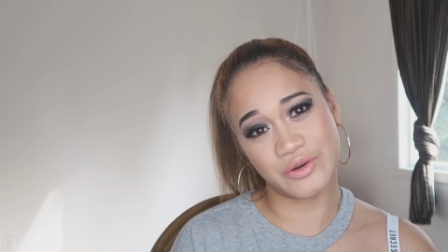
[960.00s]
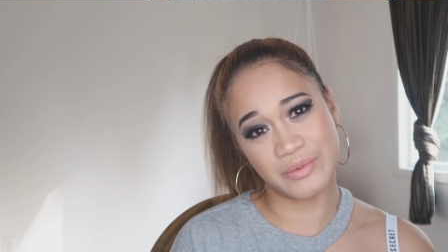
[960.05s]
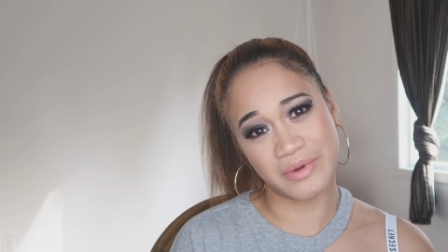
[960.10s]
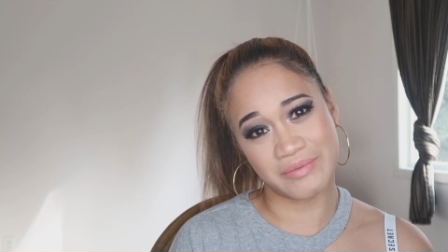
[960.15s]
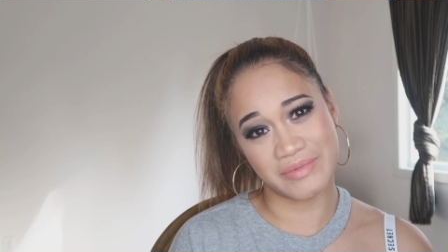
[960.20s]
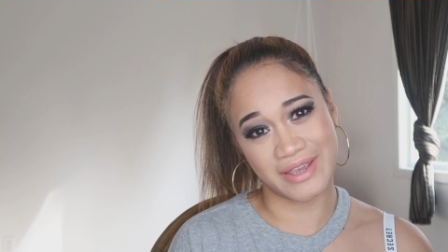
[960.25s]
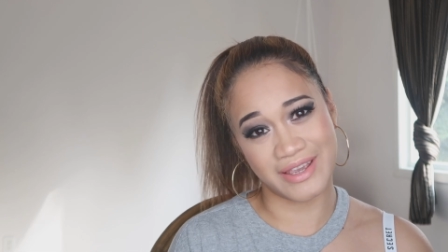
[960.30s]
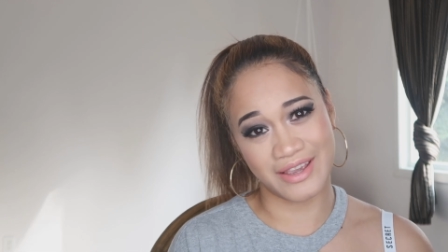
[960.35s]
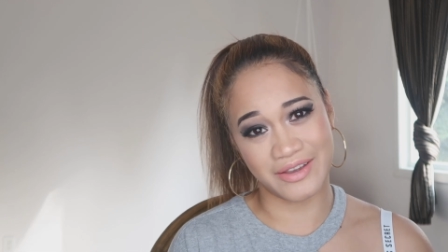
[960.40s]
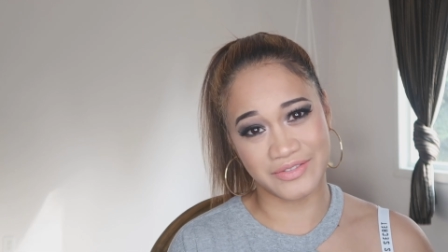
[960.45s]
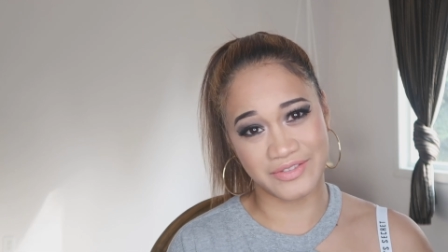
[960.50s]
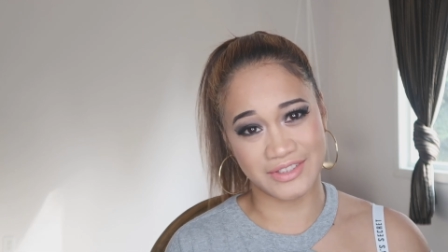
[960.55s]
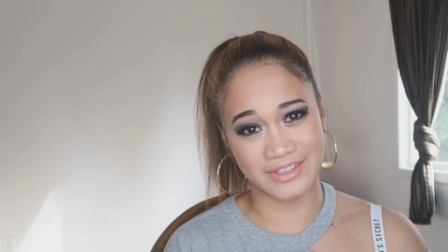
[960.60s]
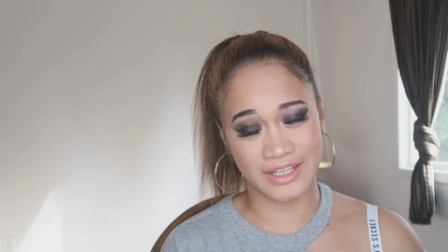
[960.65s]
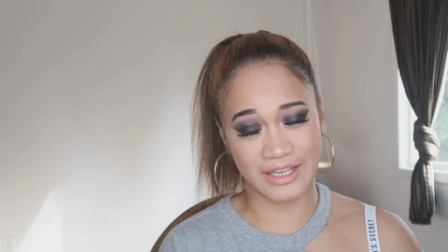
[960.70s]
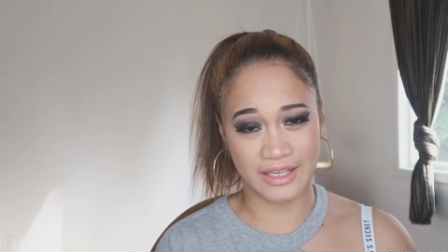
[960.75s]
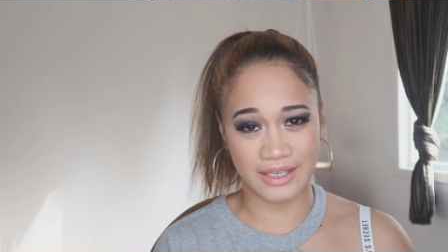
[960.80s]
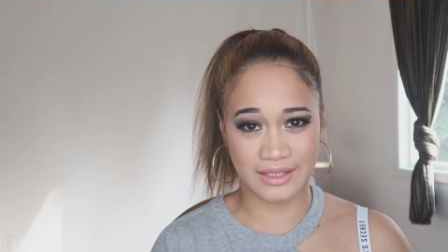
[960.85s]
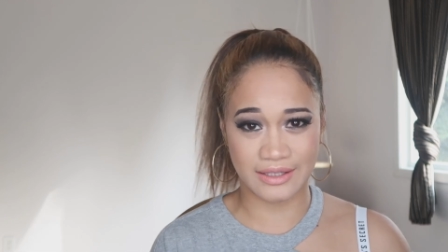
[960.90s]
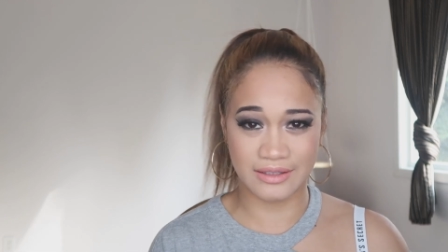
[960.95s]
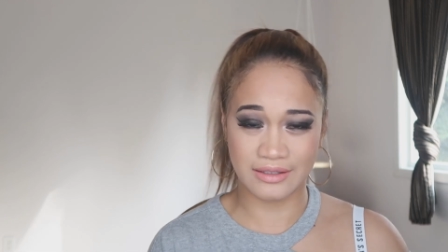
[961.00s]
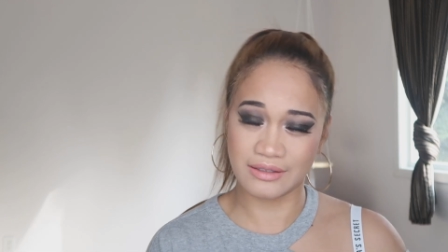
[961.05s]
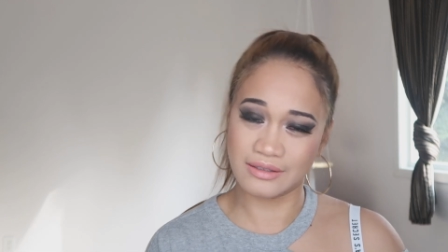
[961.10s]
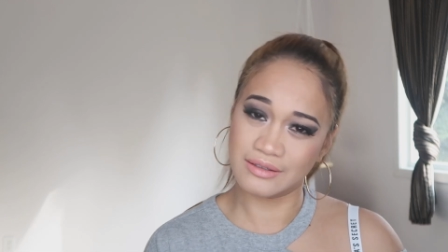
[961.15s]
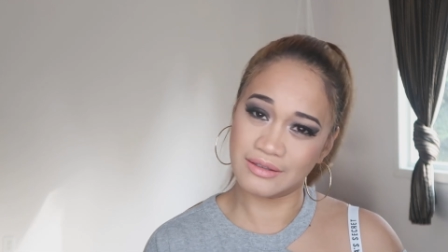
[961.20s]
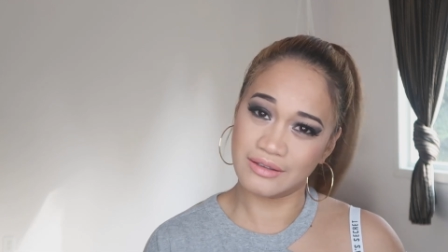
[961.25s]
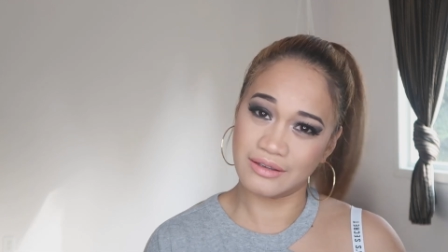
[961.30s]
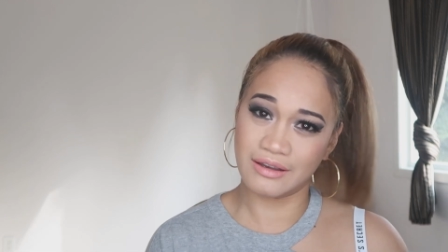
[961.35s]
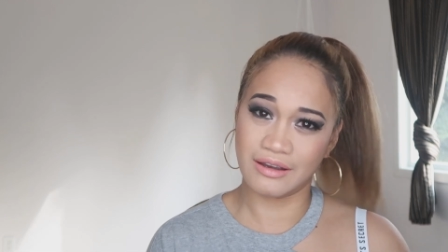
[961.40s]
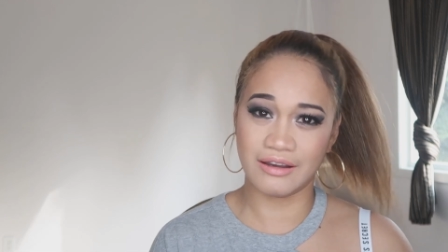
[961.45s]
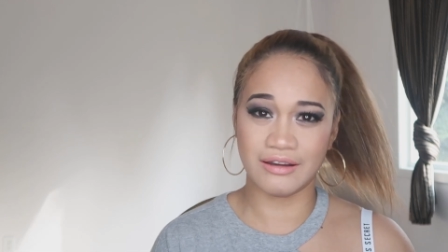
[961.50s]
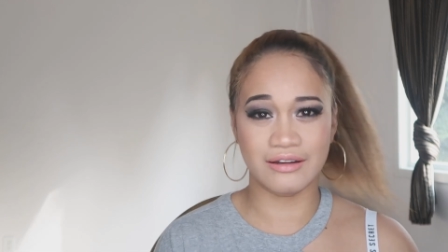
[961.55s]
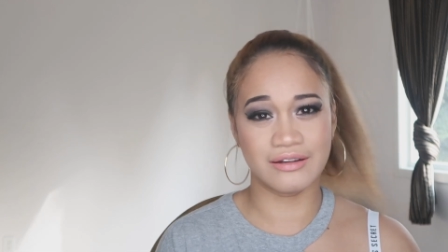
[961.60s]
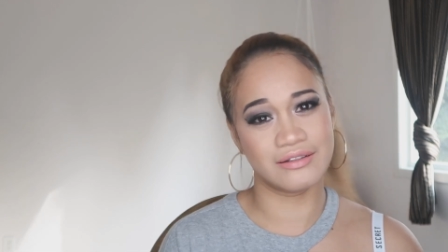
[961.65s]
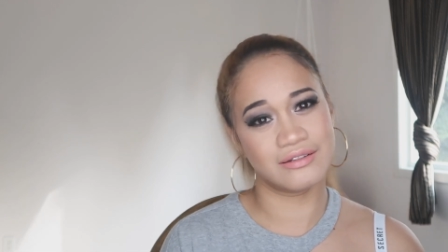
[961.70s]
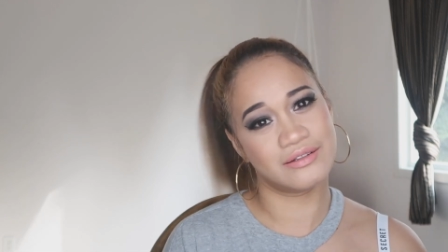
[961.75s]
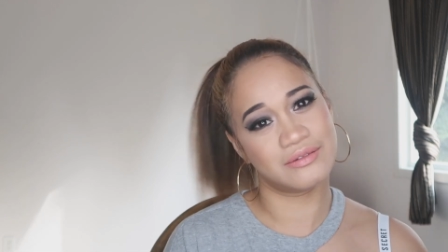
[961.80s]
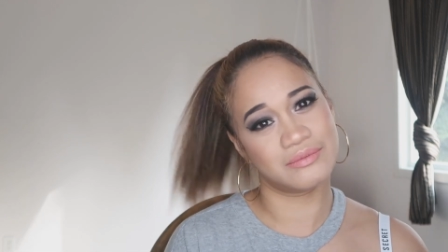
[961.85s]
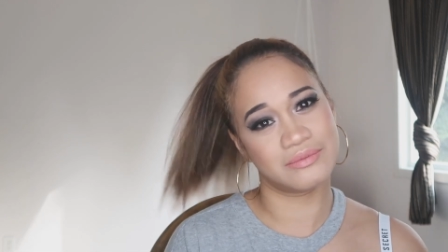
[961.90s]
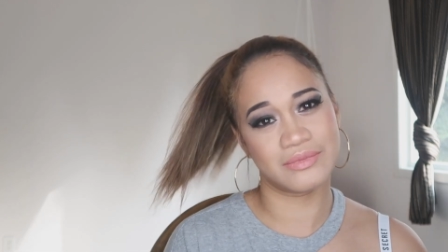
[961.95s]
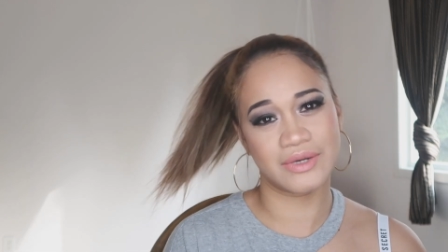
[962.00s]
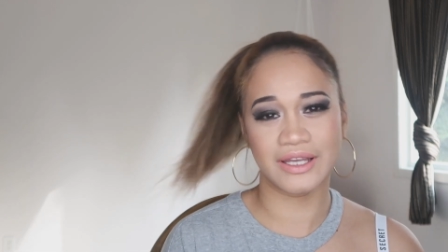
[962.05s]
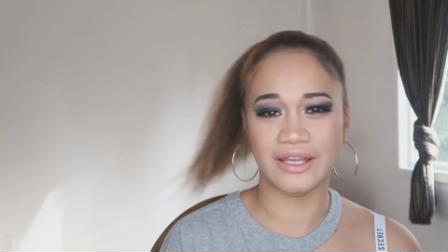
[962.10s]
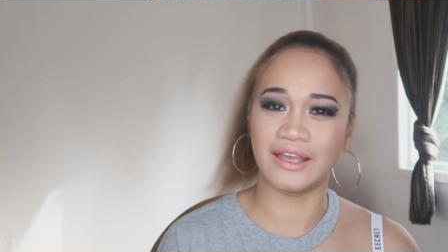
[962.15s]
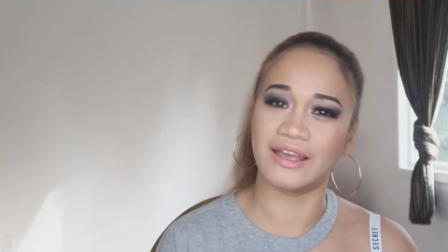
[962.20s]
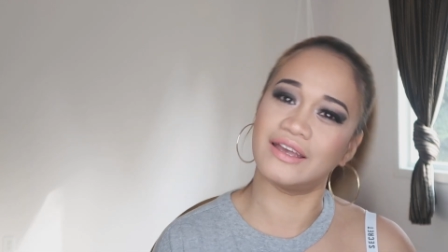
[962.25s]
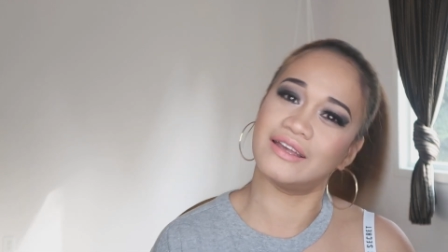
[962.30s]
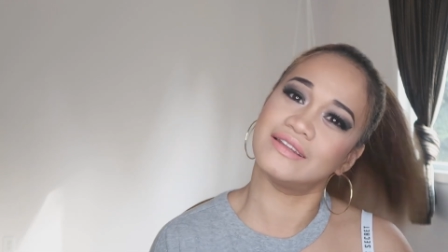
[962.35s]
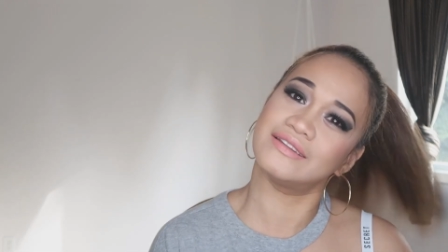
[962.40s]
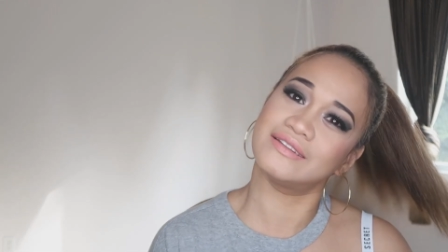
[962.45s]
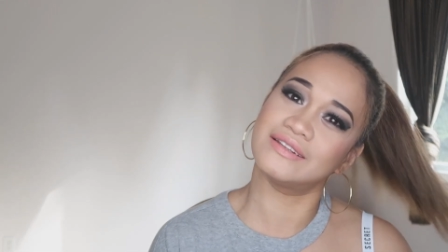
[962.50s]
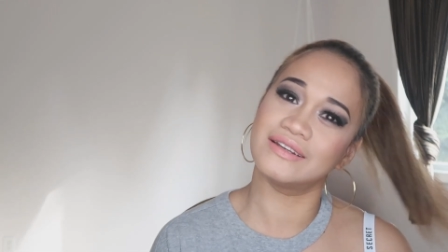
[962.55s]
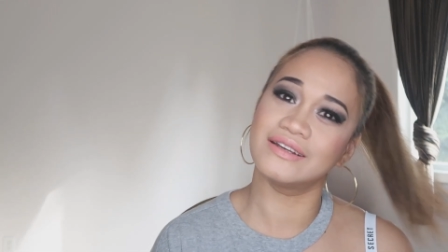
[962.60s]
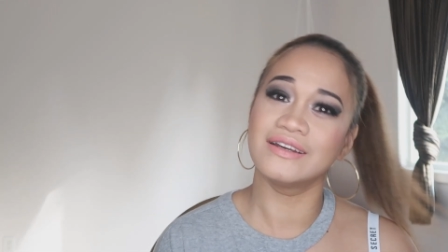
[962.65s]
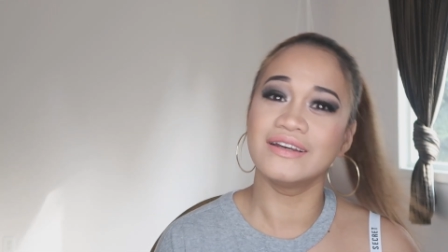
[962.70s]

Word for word: for my makeup today. Ah, my head.